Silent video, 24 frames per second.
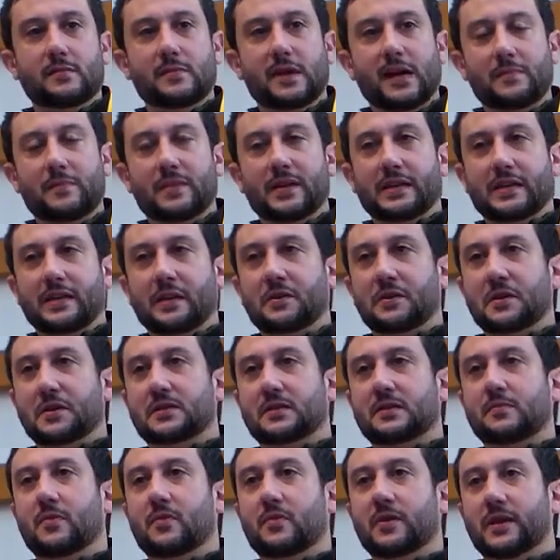You might be a little
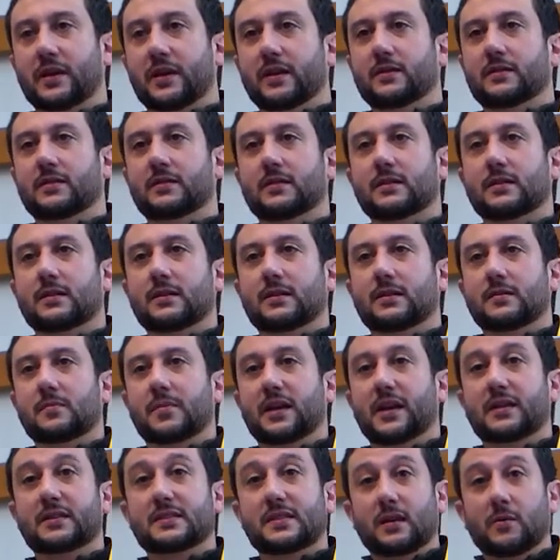disappointed,
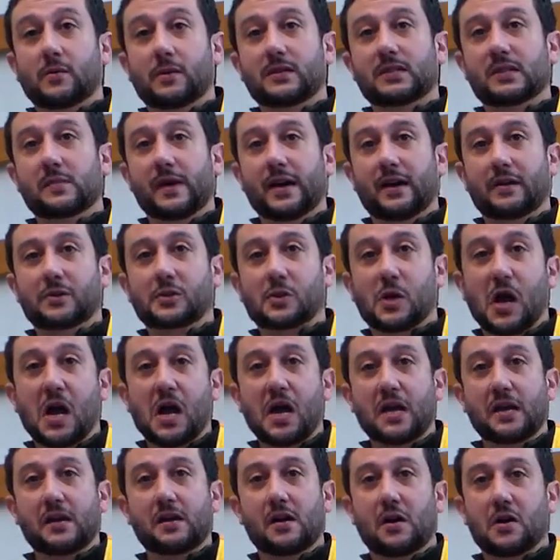but it's always about
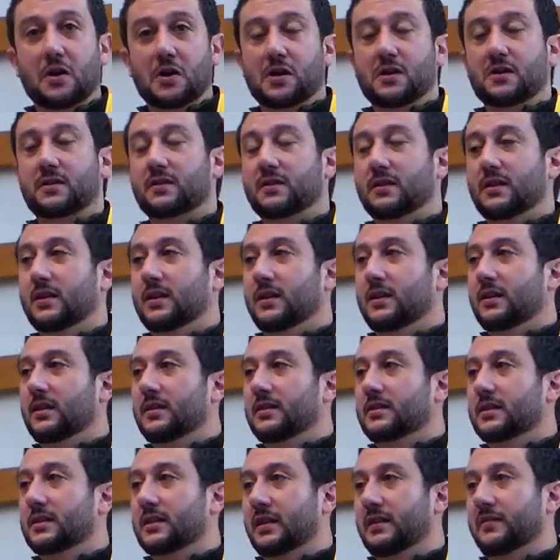trying harder,
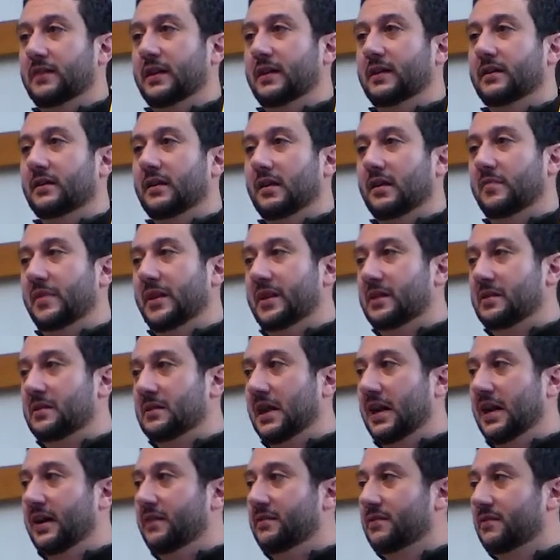to living a better
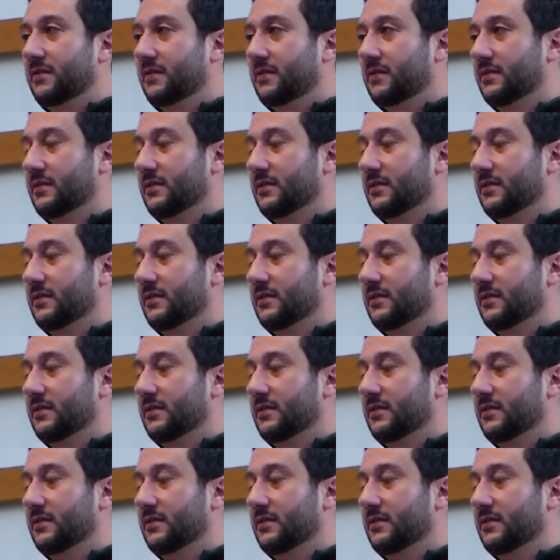life.